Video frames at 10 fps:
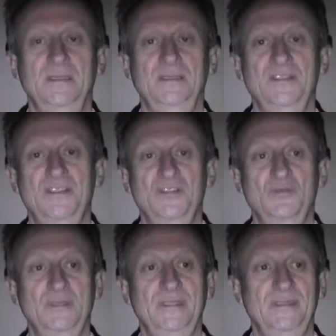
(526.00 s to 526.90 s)
And this is
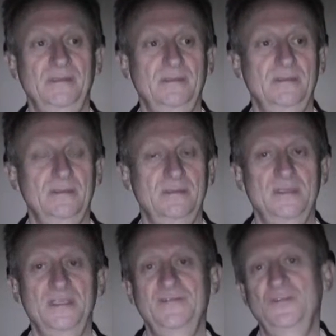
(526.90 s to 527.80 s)
where
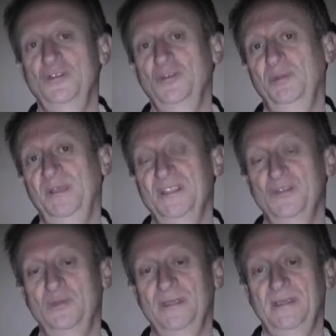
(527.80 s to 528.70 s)
the interview took
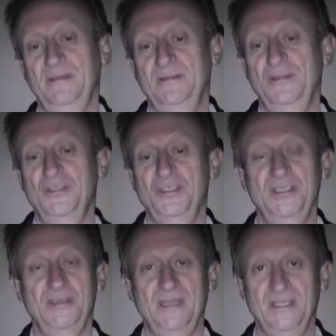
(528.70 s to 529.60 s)
place, where
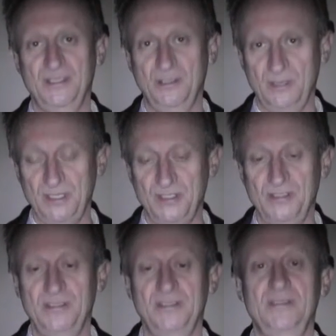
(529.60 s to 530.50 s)
Eugenia answered
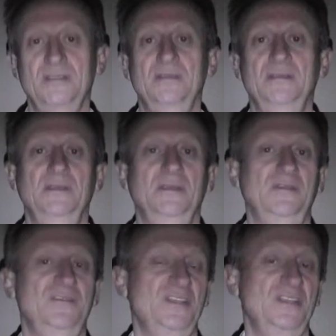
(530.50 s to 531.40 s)
questions
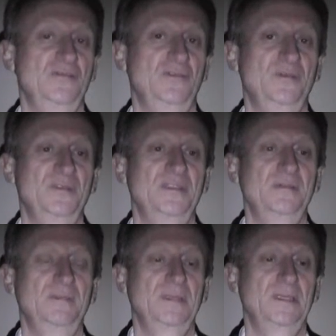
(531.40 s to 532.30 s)
of Sergeant
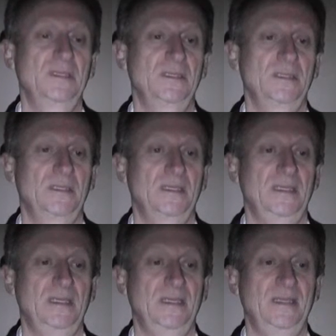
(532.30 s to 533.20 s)
Robson,
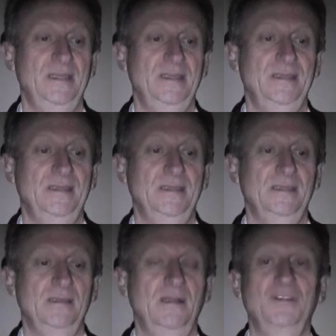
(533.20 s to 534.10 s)
and
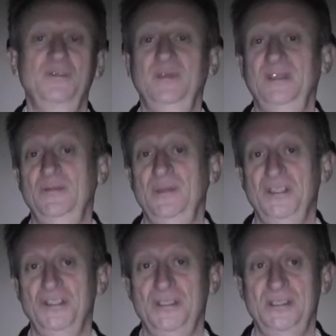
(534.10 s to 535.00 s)
ultimately
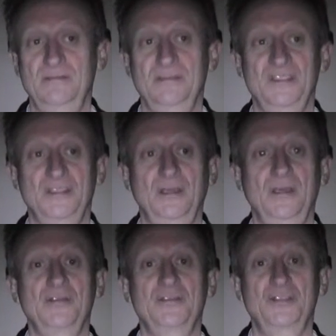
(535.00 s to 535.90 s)
where she
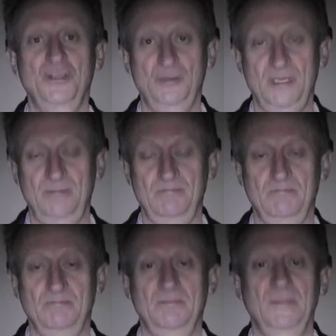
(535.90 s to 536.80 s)
disclosed to him
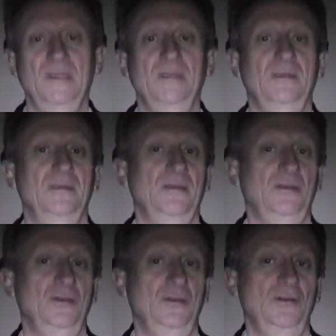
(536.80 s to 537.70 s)

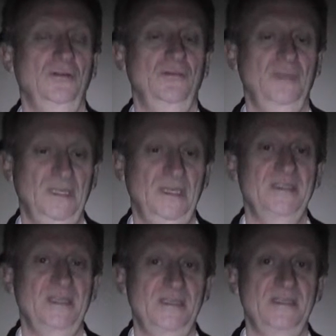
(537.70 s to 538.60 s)
her real
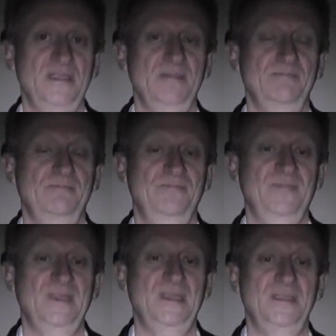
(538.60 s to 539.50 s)
identity
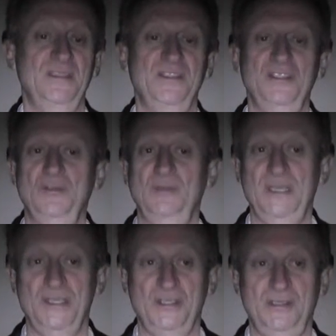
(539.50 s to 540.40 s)
in a
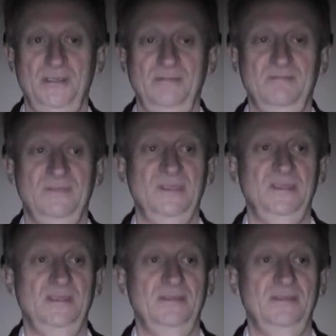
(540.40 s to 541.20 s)
situation